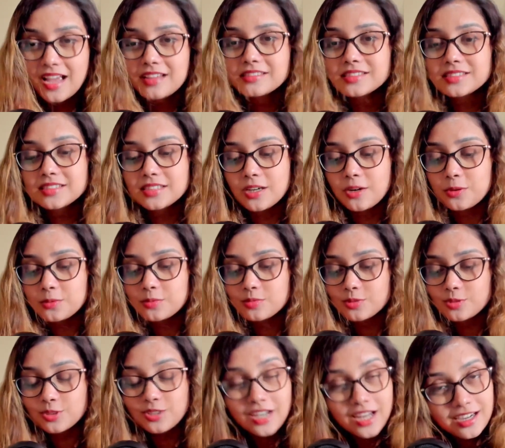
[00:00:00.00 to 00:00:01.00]
So,
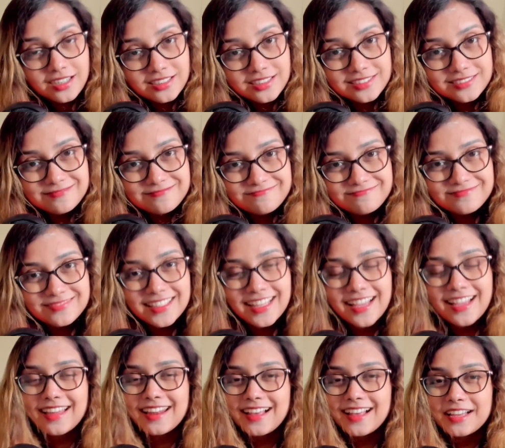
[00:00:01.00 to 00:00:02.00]
good luck,
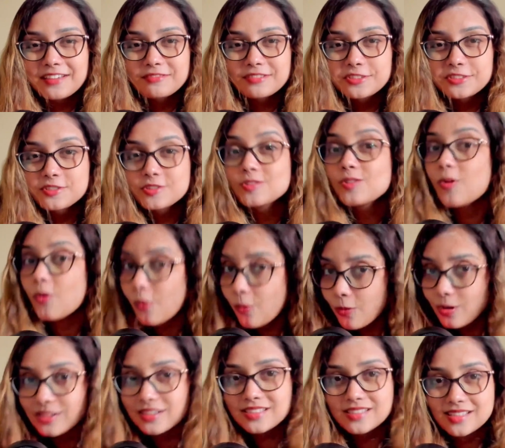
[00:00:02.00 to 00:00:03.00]
and I wish you
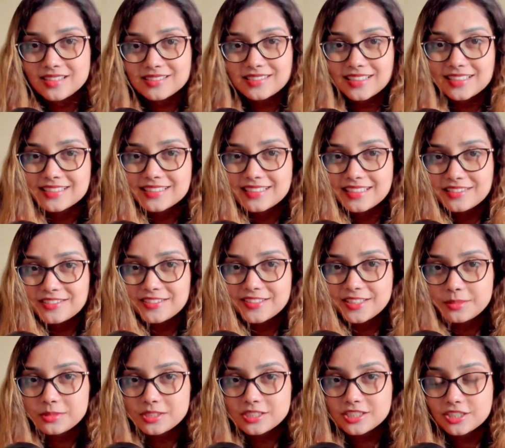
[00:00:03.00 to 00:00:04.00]
all the success in
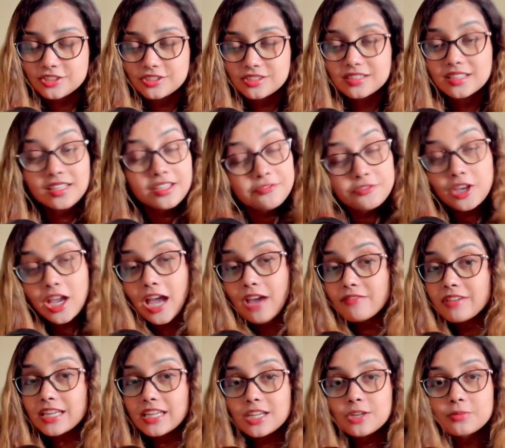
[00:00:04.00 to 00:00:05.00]
rehabilitation. If you have
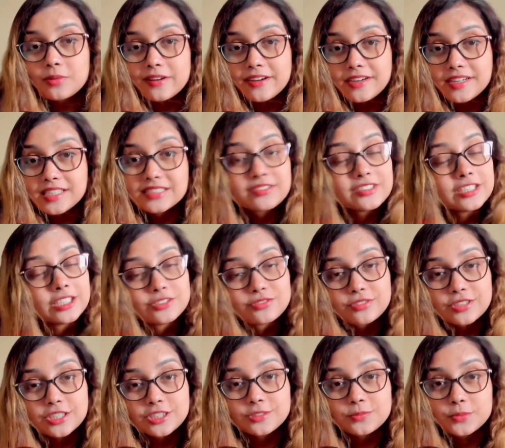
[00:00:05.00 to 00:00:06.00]
any queries, feel
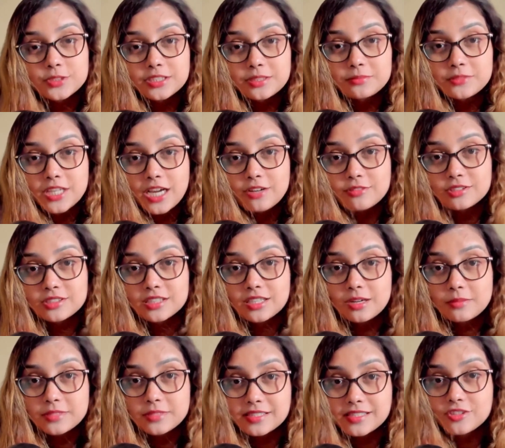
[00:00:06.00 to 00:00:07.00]
free to put them down in the
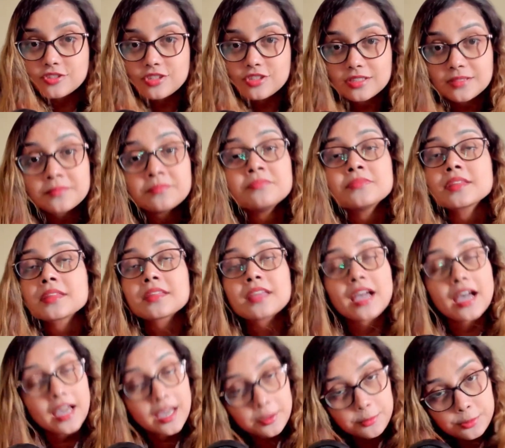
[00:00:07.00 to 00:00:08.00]
comment section.
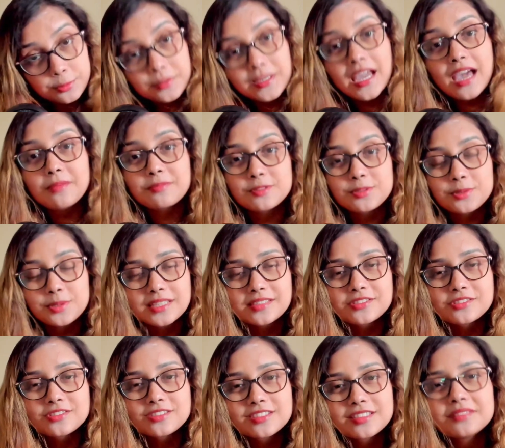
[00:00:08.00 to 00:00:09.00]
I will be happy to
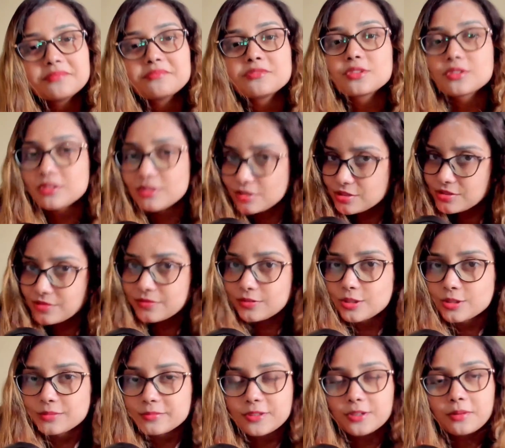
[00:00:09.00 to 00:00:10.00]
answer them. You can also
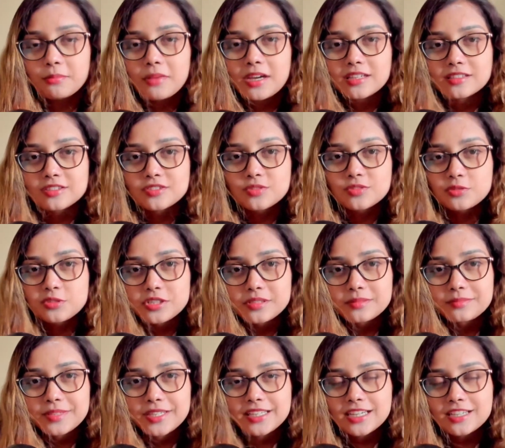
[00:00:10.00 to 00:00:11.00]
follow me on my other social
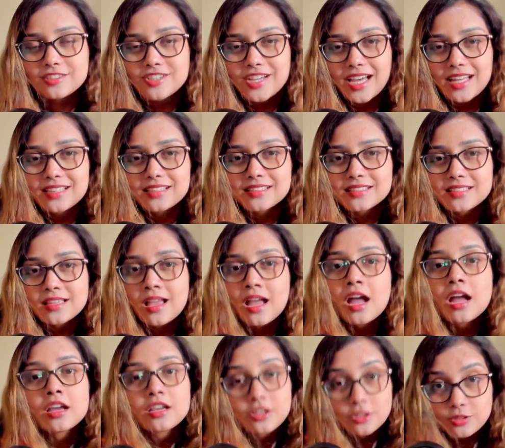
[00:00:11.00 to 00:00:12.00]
media channels.
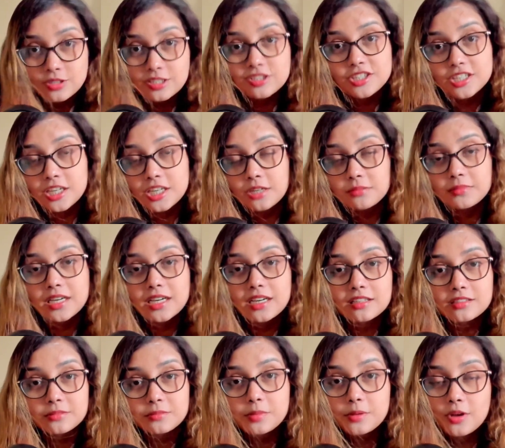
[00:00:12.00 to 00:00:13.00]
You can check out my
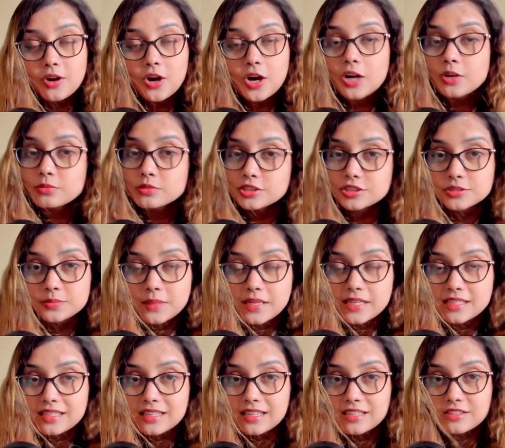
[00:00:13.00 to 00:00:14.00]
other blog, which is
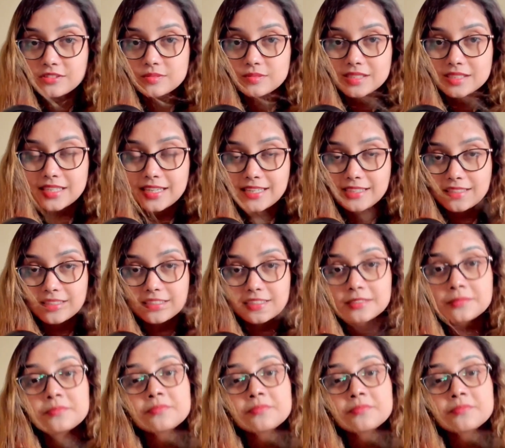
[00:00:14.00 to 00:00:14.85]
mental health related.